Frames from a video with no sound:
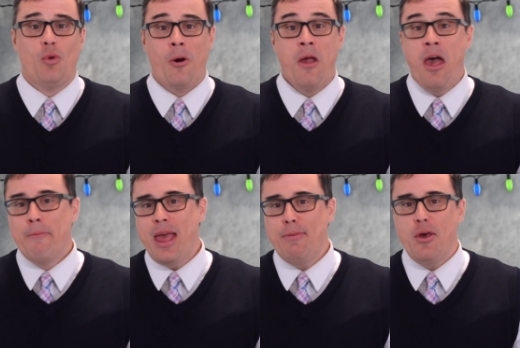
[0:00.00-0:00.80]
or
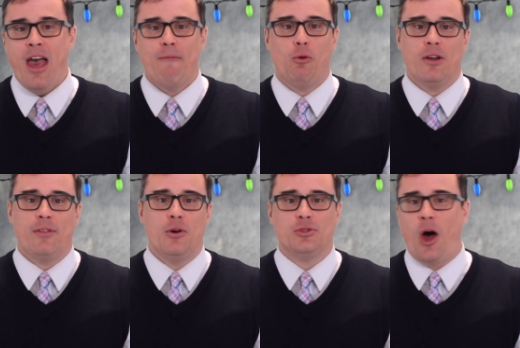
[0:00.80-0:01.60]
maybe you have one of
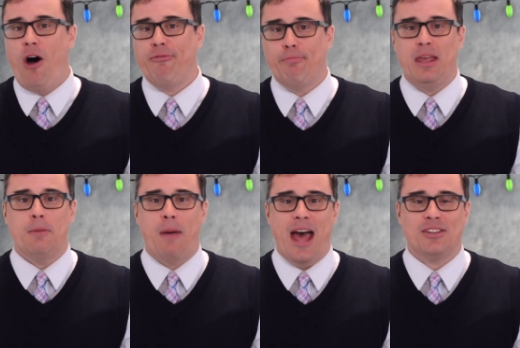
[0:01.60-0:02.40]
those
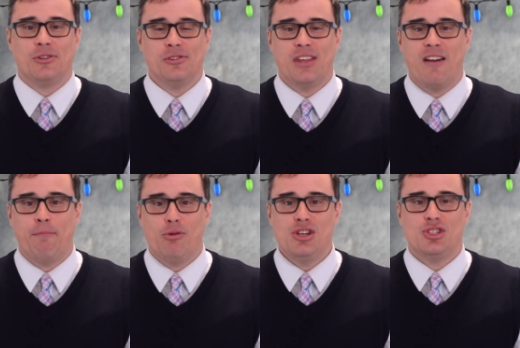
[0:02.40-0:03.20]
offbeat pastors that
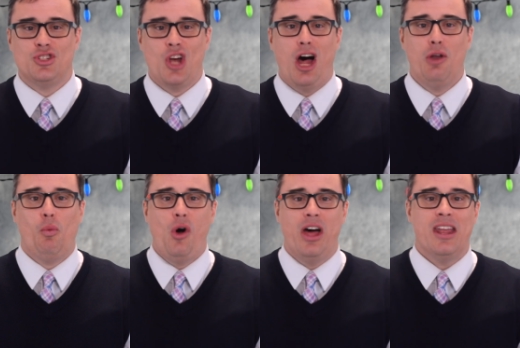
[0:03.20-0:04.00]
have preached John
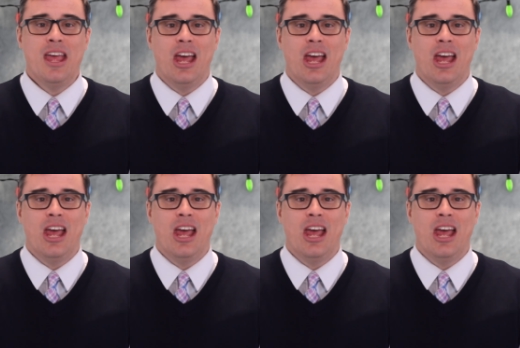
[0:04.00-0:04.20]
1